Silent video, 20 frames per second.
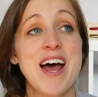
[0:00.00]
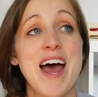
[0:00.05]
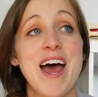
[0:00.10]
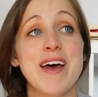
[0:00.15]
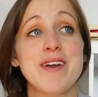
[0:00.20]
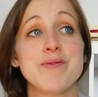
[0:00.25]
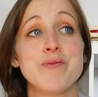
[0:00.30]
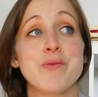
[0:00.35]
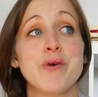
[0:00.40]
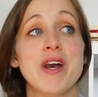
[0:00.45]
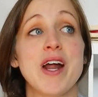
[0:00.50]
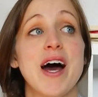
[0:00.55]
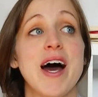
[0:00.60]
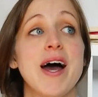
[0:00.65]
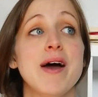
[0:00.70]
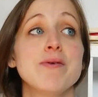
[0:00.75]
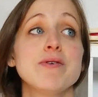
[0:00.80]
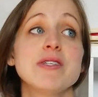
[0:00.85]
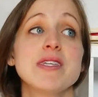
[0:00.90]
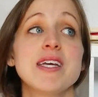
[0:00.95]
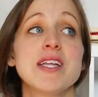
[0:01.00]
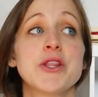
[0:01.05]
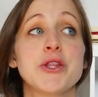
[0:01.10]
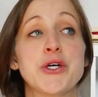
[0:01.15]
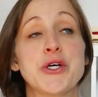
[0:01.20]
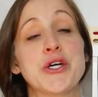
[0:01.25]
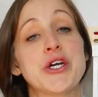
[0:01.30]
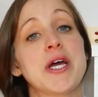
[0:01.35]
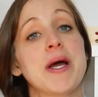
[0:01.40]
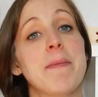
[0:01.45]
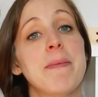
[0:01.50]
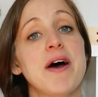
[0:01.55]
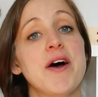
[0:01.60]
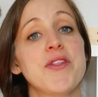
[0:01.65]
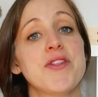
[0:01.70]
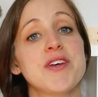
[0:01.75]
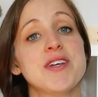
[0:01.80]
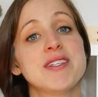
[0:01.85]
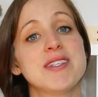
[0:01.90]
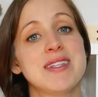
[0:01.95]
And when I was learning
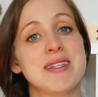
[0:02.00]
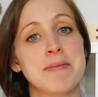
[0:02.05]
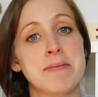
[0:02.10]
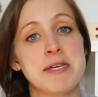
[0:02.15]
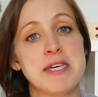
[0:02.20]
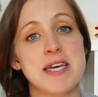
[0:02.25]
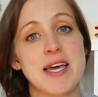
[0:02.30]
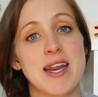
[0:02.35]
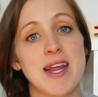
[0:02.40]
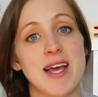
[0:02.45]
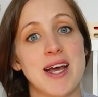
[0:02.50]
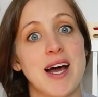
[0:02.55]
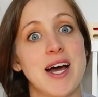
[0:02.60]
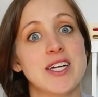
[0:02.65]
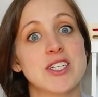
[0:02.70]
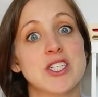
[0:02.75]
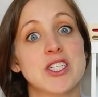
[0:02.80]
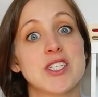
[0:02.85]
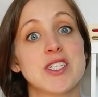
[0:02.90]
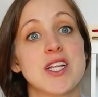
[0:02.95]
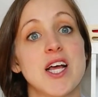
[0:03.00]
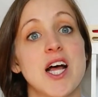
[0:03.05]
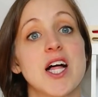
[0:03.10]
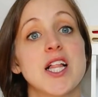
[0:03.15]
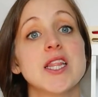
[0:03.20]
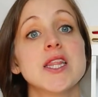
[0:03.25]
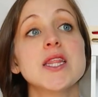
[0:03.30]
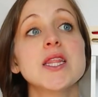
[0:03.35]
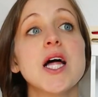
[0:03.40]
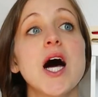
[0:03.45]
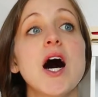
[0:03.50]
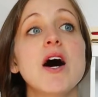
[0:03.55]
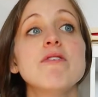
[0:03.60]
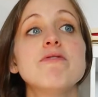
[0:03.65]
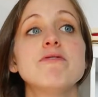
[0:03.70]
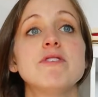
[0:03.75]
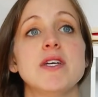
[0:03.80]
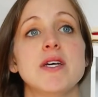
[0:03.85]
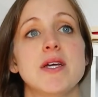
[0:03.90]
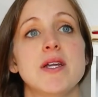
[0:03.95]
about this in the beginning, I just
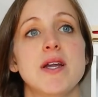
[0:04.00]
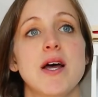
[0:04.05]
loved it.